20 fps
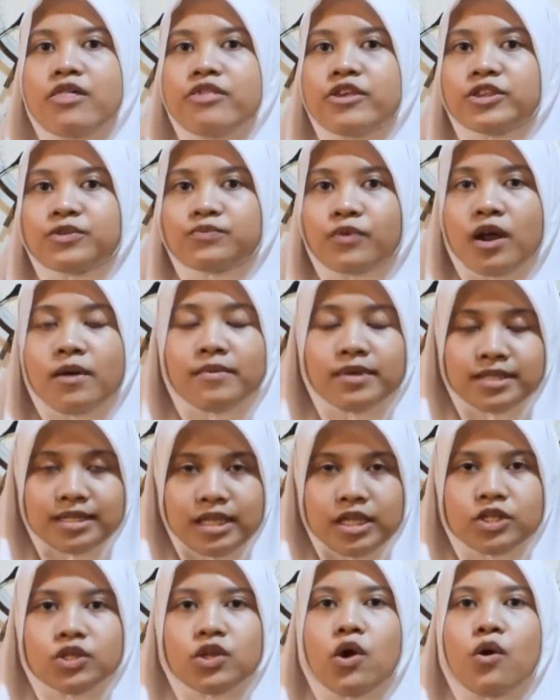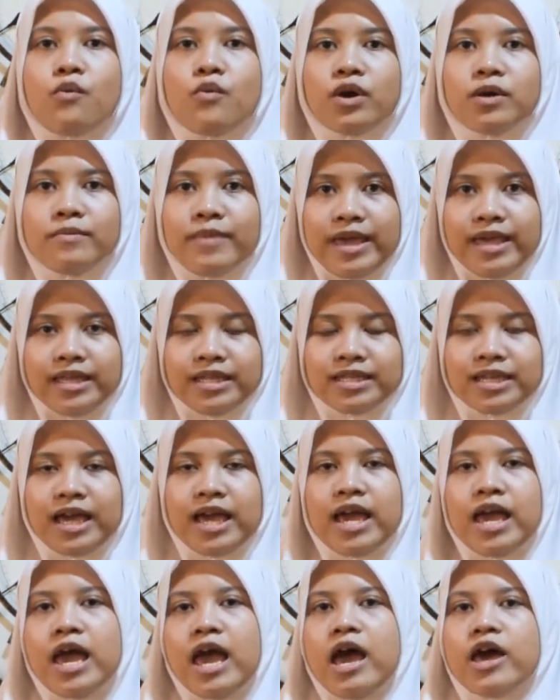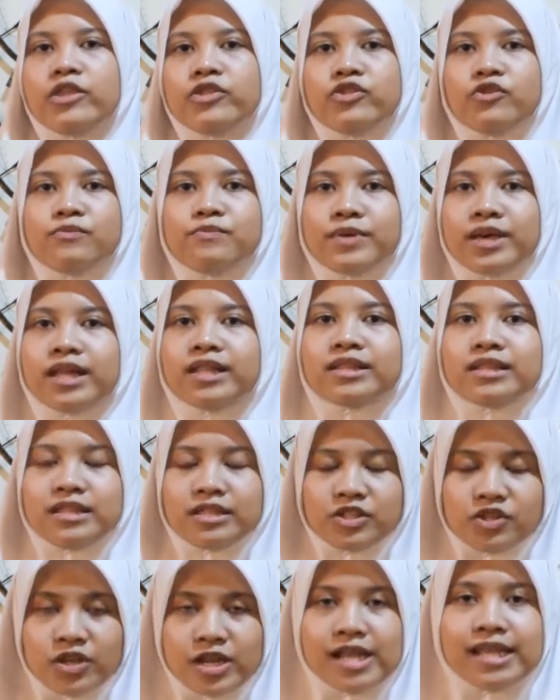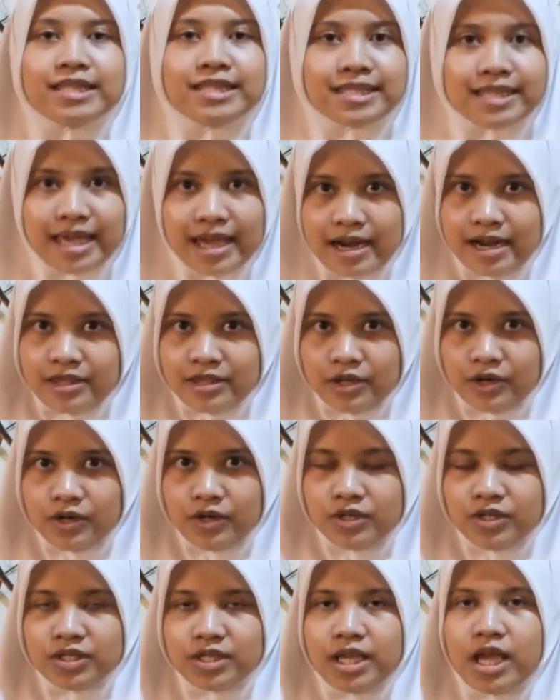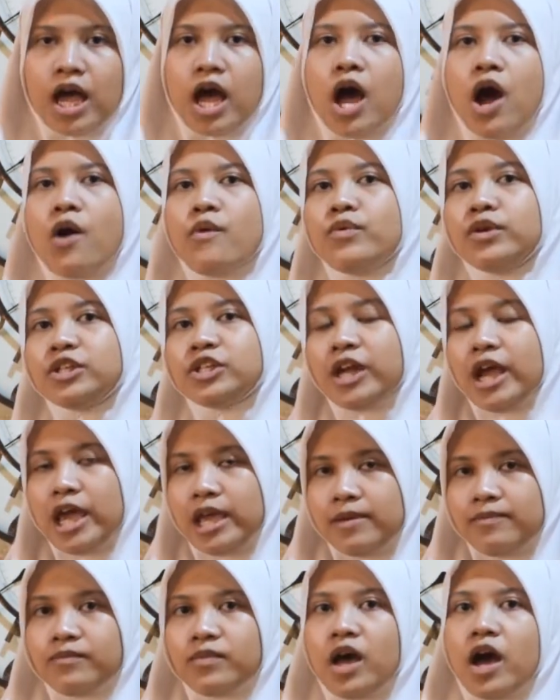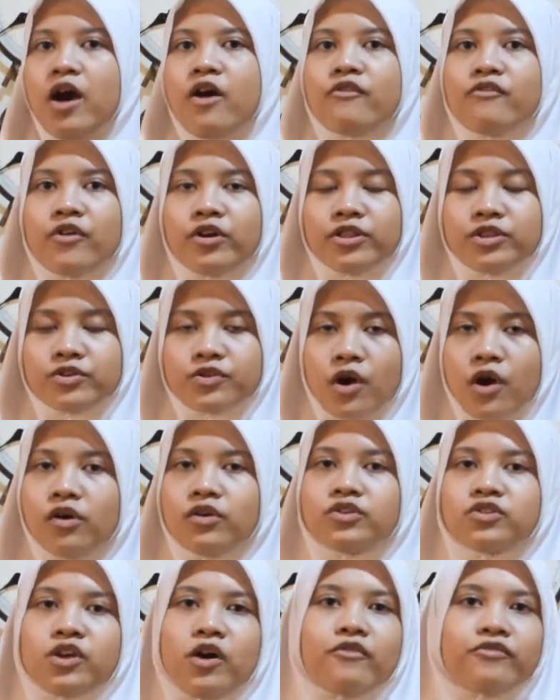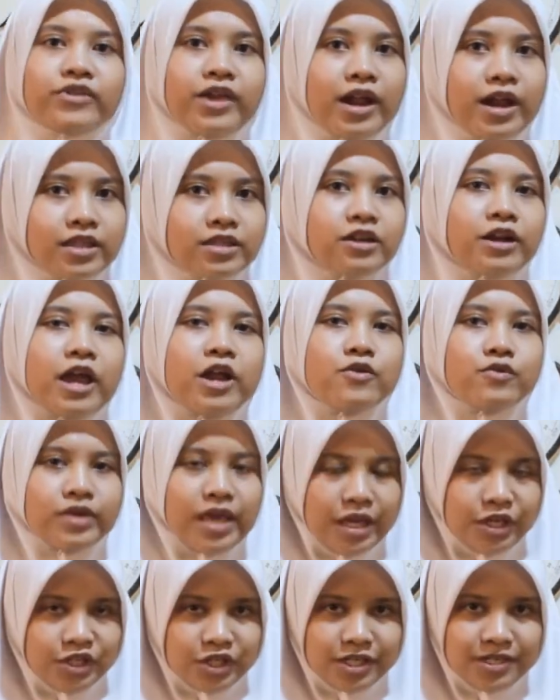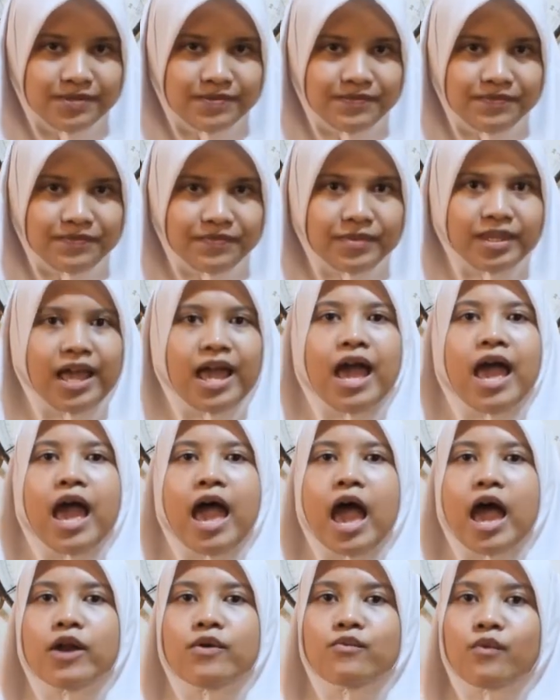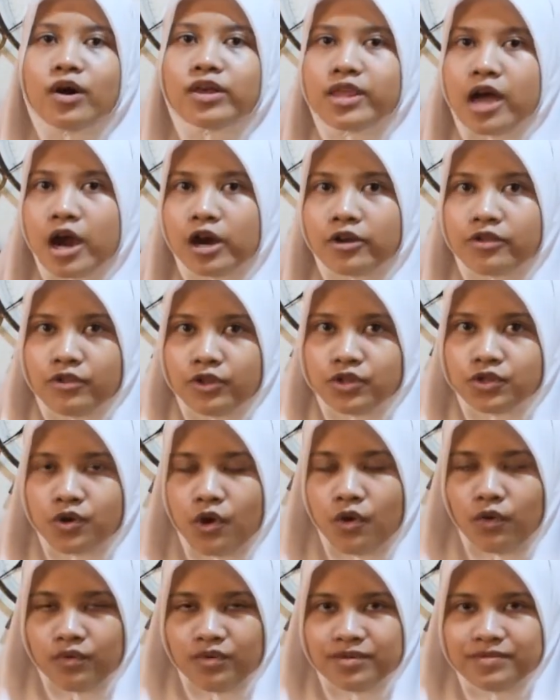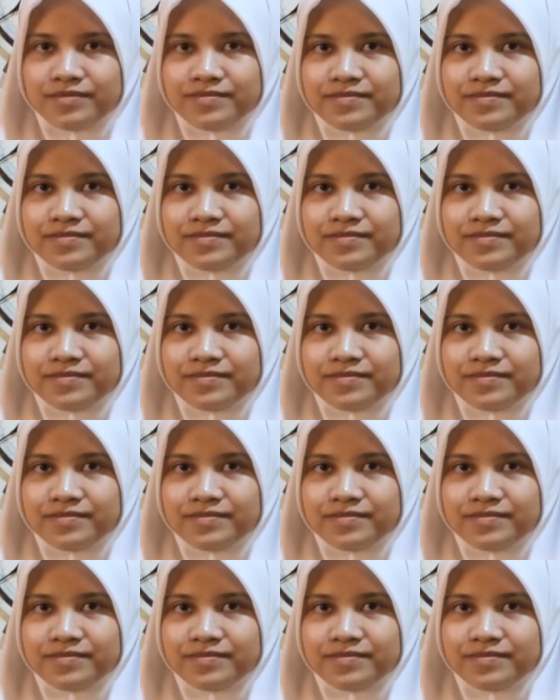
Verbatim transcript: These promises were made to build students' characters, which aim for the goals of character education. And what are the goals?